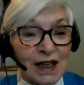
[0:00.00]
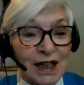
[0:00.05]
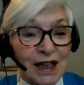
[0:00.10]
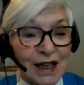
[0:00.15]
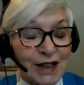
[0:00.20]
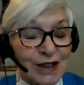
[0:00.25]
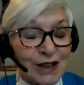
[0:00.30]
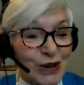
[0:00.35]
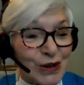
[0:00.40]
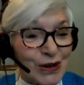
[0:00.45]
I
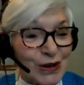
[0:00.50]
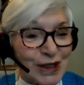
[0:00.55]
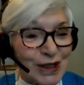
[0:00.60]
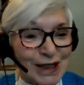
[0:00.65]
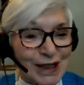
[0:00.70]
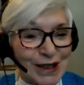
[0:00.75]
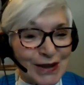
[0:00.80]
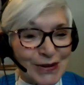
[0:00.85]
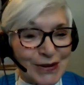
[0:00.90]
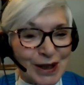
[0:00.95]
had no
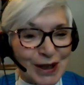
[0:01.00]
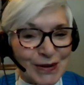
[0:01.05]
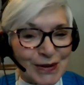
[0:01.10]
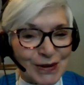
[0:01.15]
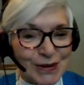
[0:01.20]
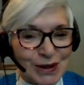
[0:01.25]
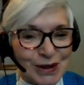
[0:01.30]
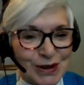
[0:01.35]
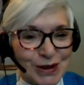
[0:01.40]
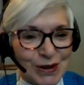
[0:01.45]
idea what I
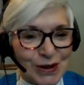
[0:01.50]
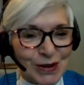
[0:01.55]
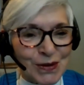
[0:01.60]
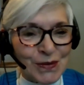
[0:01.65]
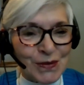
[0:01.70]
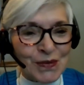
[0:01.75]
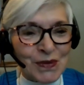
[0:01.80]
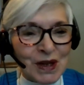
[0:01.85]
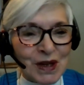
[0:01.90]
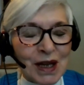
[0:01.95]
would do,
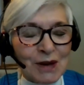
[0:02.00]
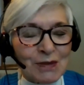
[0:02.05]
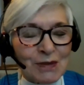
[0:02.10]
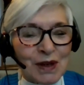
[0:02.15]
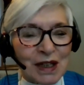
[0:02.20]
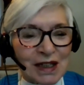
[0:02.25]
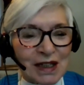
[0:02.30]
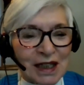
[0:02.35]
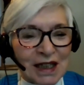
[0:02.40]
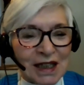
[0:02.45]

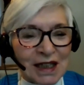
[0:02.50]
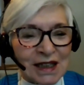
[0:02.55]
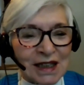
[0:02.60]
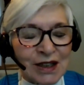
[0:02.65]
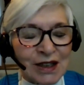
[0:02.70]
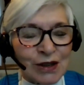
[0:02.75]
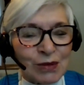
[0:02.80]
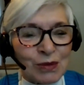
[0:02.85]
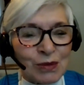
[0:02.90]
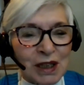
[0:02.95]
but I
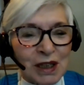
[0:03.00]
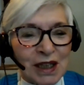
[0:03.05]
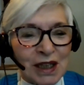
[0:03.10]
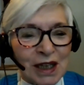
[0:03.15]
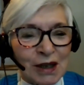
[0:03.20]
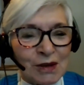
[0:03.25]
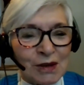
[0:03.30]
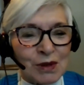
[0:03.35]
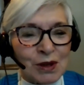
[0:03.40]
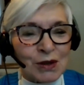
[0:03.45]
later
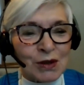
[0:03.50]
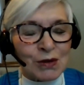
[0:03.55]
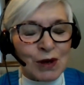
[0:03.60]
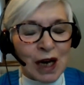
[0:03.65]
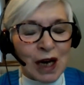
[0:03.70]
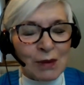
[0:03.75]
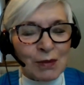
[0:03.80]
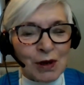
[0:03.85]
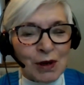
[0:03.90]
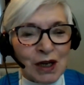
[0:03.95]
became a
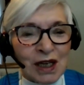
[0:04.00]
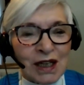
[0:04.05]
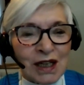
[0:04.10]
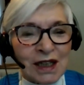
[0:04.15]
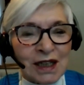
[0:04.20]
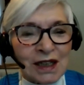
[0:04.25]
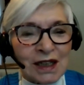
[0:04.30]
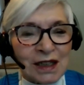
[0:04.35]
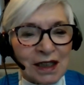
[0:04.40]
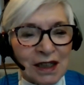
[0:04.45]
rabbi
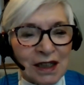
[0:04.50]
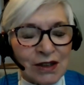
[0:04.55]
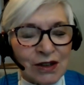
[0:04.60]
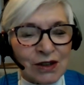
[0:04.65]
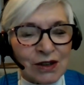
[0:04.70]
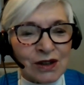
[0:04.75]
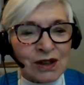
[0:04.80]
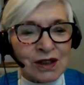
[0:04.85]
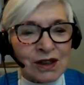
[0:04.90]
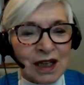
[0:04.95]
and
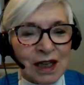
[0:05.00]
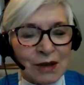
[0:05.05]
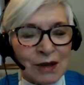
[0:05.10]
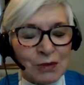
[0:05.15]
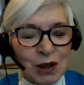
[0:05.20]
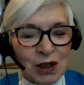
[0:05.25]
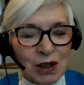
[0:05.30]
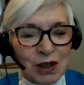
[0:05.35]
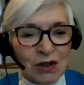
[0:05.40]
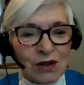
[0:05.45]
later
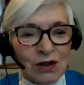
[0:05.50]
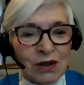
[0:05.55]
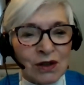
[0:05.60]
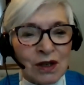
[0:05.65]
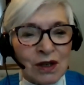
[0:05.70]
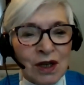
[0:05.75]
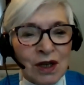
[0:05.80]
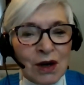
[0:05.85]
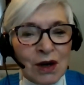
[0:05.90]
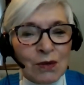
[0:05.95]
came here
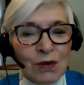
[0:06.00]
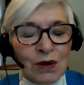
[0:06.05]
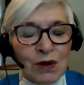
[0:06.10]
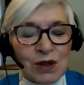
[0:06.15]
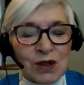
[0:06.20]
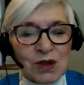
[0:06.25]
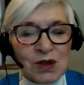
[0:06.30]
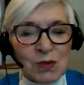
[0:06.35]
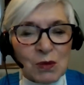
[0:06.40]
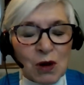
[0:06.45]

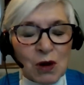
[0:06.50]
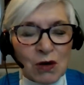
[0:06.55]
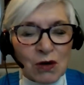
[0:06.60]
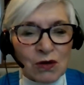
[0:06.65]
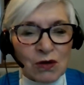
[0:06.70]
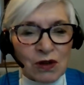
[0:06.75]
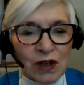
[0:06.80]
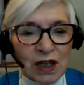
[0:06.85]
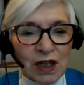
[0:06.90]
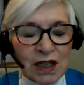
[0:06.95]
with a small
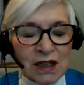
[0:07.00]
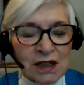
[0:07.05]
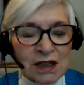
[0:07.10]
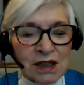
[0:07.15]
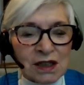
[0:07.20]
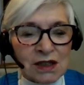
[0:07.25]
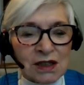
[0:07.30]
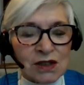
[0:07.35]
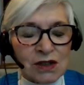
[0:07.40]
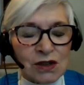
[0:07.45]

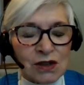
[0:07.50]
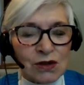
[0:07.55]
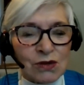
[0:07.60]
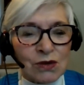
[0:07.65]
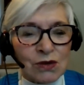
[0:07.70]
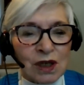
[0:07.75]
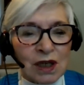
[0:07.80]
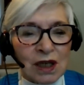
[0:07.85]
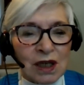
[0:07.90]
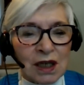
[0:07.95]
grant
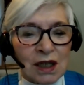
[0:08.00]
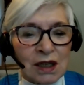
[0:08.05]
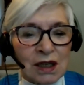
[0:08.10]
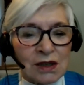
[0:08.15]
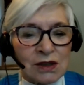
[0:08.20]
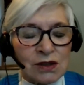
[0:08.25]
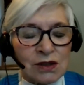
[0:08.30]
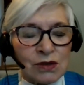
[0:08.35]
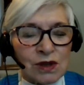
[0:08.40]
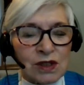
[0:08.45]
to
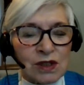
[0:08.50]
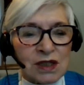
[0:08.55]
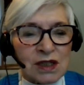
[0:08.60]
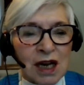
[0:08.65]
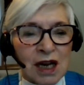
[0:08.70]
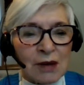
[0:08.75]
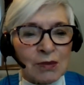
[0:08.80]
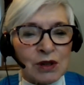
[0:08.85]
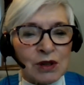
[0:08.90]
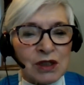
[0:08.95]

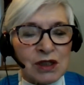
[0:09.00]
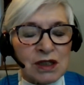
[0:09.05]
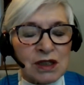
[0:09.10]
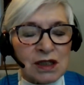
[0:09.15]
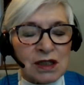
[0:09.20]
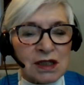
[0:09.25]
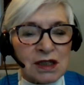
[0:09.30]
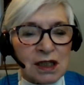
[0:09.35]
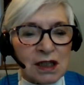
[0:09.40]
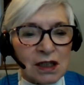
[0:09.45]
establish
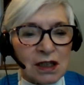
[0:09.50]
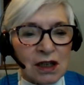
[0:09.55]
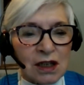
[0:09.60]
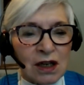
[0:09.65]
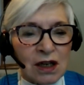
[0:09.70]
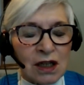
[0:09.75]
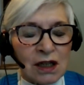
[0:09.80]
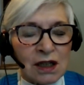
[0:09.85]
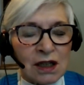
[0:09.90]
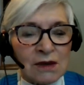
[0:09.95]
the
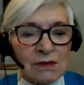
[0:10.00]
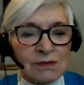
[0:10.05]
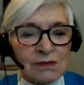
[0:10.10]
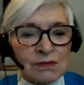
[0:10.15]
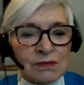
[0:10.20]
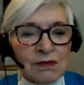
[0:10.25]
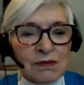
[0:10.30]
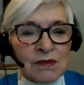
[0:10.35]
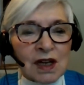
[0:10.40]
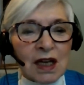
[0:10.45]
synagogue
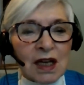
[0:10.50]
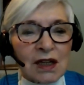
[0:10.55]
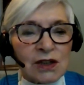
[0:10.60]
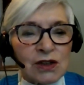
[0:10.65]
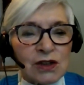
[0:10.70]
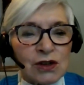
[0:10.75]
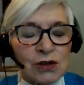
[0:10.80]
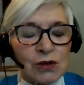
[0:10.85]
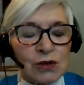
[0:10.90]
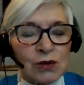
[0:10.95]

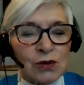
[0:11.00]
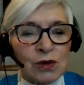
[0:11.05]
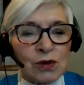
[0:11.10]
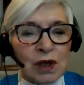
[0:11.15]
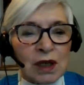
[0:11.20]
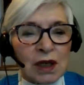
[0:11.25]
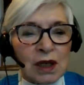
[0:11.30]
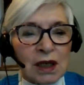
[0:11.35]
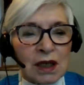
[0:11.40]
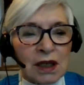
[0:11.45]
and to
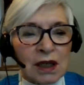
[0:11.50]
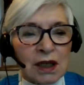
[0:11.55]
